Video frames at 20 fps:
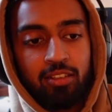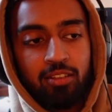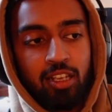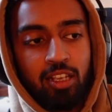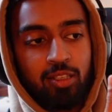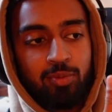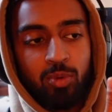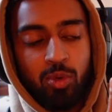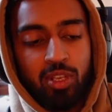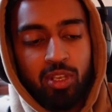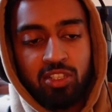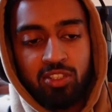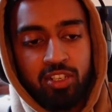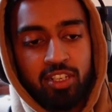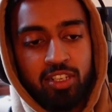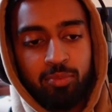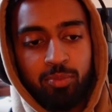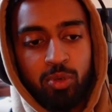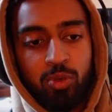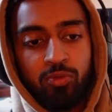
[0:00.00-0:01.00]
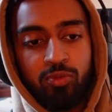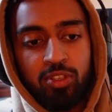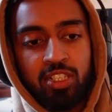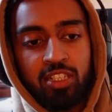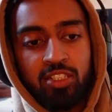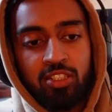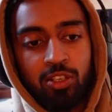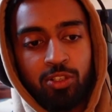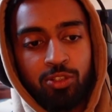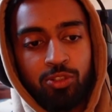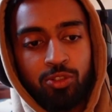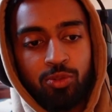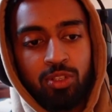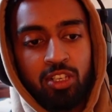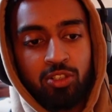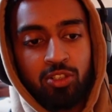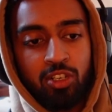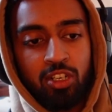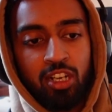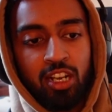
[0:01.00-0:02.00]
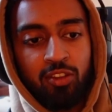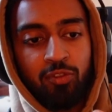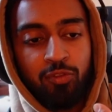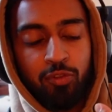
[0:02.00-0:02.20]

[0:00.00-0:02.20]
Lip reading: That's going to improve your testosterone. That's going to like